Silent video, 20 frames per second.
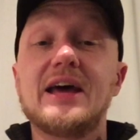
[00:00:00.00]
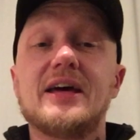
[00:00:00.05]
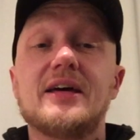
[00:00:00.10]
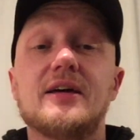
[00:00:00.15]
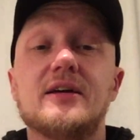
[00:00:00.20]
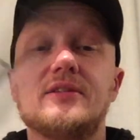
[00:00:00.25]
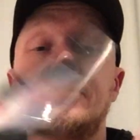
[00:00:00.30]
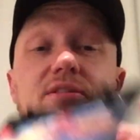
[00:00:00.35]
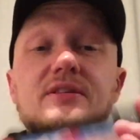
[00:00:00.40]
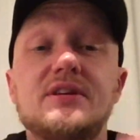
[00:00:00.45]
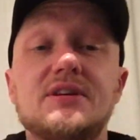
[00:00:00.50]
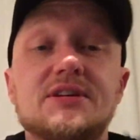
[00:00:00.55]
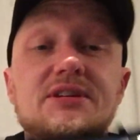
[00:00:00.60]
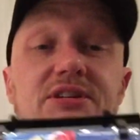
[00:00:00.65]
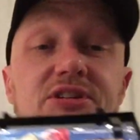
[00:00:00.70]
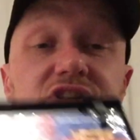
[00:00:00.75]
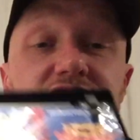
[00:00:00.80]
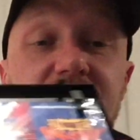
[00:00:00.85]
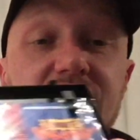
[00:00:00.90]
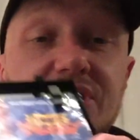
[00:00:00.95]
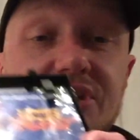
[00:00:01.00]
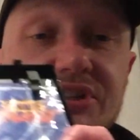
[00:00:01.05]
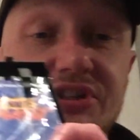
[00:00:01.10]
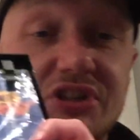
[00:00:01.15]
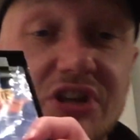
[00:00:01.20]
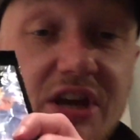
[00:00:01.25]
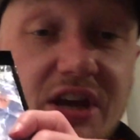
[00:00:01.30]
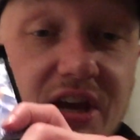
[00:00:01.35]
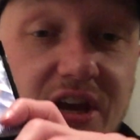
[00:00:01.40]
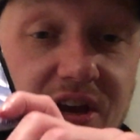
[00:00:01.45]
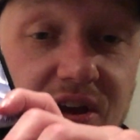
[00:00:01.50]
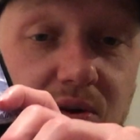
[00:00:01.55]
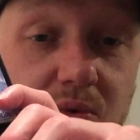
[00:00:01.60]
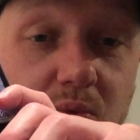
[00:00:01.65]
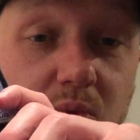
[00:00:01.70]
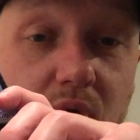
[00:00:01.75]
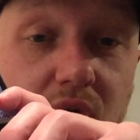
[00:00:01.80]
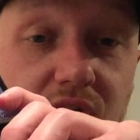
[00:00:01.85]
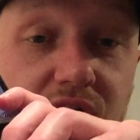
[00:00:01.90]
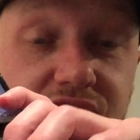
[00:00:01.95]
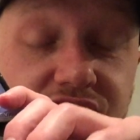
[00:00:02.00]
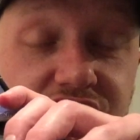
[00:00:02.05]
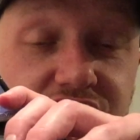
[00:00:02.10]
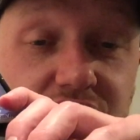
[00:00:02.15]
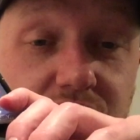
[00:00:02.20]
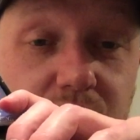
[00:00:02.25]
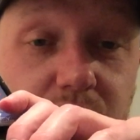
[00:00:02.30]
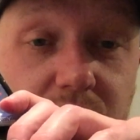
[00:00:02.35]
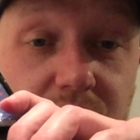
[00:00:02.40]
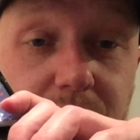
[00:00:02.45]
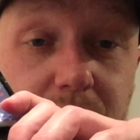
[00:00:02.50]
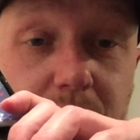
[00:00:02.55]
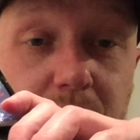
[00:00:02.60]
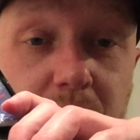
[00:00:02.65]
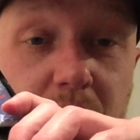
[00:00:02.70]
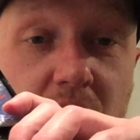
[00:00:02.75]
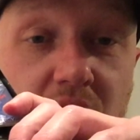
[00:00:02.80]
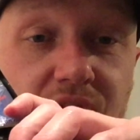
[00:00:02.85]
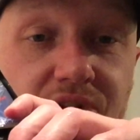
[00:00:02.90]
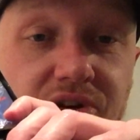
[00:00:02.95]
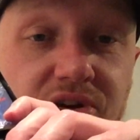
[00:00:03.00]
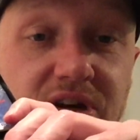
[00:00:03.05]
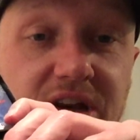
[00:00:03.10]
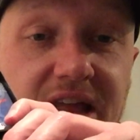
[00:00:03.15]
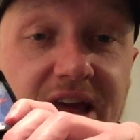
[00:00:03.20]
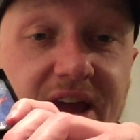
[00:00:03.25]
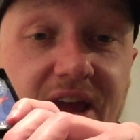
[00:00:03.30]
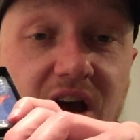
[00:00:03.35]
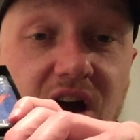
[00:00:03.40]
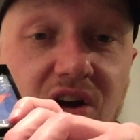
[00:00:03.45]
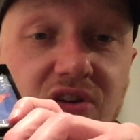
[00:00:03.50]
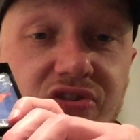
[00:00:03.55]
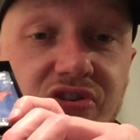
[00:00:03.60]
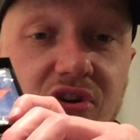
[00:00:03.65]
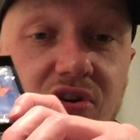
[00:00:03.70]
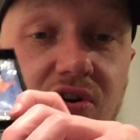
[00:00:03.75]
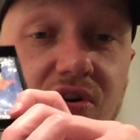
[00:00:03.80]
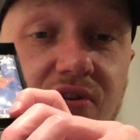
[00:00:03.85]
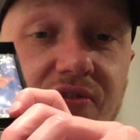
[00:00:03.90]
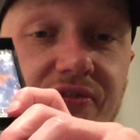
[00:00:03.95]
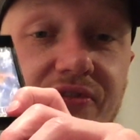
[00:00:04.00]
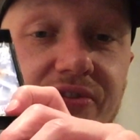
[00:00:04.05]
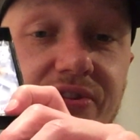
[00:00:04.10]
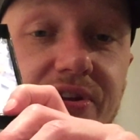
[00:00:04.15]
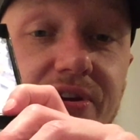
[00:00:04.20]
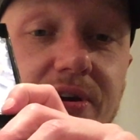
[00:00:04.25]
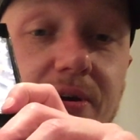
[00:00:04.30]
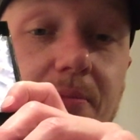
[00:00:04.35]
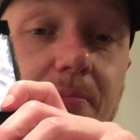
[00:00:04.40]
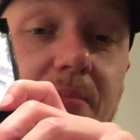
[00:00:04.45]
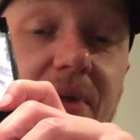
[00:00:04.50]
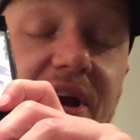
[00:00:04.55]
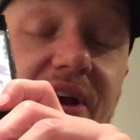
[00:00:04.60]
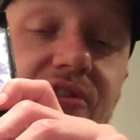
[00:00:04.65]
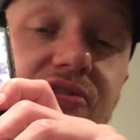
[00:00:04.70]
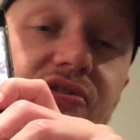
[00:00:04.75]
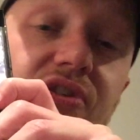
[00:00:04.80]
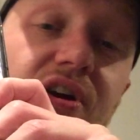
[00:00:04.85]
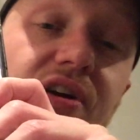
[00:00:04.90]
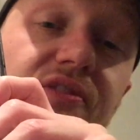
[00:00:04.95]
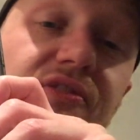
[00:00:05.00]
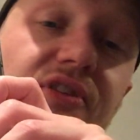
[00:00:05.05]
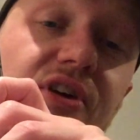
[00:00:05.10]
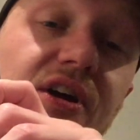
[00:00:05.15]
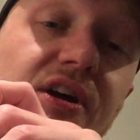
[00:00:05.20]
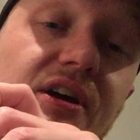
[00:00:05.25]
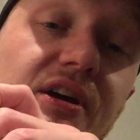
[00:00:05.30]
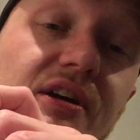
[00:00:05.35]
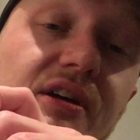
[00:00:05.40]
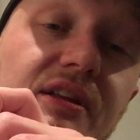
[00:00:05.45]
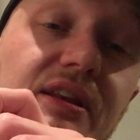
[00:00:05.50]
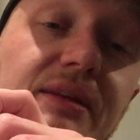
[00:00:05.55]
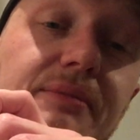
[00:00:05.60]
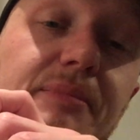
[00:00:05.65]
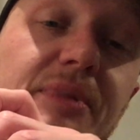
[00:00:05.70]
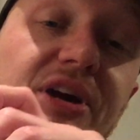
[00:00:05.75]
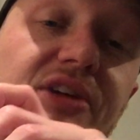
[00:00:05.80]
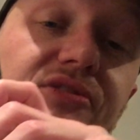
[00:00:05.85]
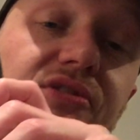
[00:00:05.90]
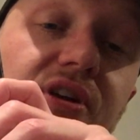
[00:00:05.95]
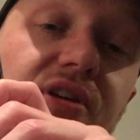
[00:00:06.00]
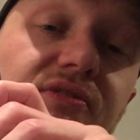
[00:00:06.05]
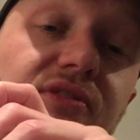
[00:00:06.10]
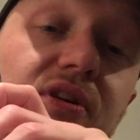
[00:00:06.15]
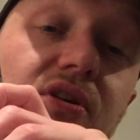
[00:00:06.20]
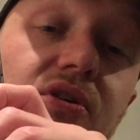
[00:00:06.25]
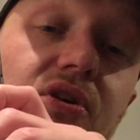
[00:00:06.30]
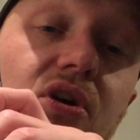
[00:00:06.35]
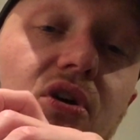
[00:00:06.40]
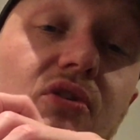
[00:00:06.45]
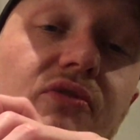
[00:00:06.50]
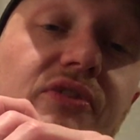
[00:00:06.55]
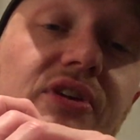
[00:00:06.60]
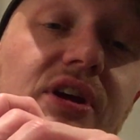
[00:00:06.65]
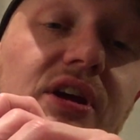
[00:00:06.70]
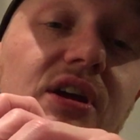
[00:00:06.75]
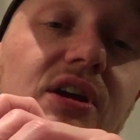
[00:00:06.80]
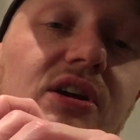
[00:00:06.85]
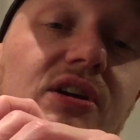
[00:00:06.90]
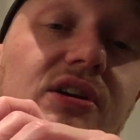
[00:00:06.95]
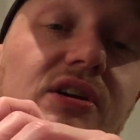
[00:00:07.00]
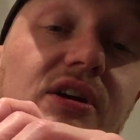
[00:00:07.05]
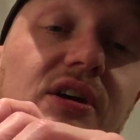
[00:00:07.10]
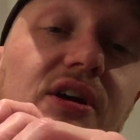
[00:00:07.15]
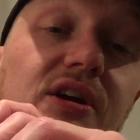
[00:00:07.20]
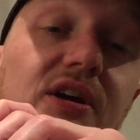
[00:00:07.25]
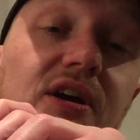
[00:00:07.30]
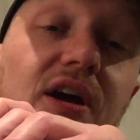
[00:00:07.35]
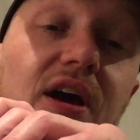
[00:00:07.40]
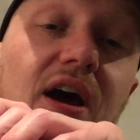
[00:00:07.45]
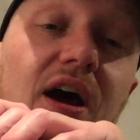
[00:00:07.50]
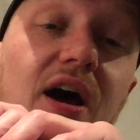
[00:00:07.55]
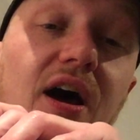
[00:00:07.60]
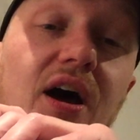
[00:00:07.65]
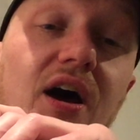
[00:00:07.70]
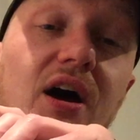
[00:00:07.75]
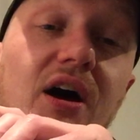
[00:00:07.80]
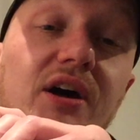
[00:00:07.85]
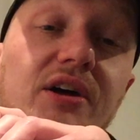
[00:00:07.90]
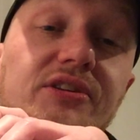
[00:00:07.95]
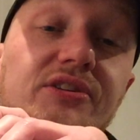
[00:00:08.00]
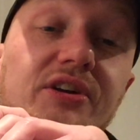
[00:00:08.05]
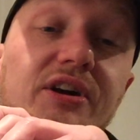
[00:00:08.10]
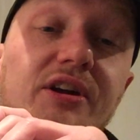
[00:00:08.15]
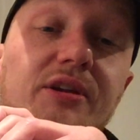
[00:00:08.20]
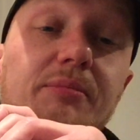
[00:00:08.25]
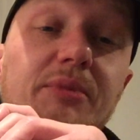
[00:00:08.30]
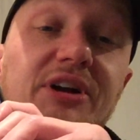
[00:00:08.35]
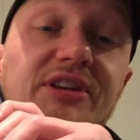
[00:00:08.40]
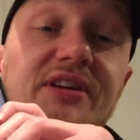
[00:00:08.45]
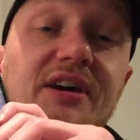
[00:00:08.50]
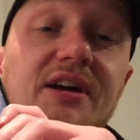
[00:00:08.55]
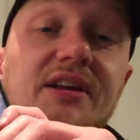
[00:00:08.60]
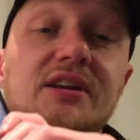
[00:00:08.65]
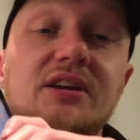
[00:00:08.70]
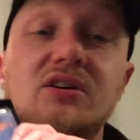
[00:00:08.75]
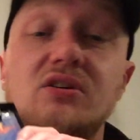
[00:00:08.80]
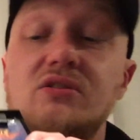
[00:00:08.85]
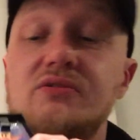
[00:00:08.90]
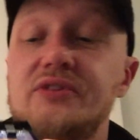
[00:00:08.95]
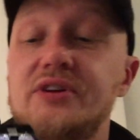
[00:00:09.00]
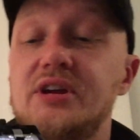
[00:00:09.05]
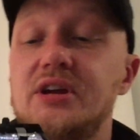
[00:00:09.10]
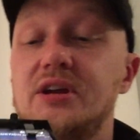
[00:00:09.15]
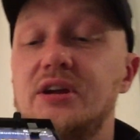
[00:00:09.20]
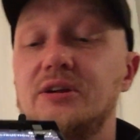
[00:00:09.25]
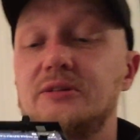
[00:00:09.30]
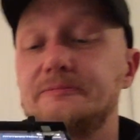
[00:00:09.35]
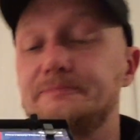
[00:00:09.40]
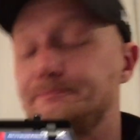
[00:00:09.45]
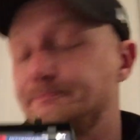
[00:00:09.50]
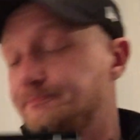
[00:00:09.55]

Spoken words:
This is a somewhat modern layout of the Mega Drive. The Mega Drive logo over here, Dynamite Heady over here.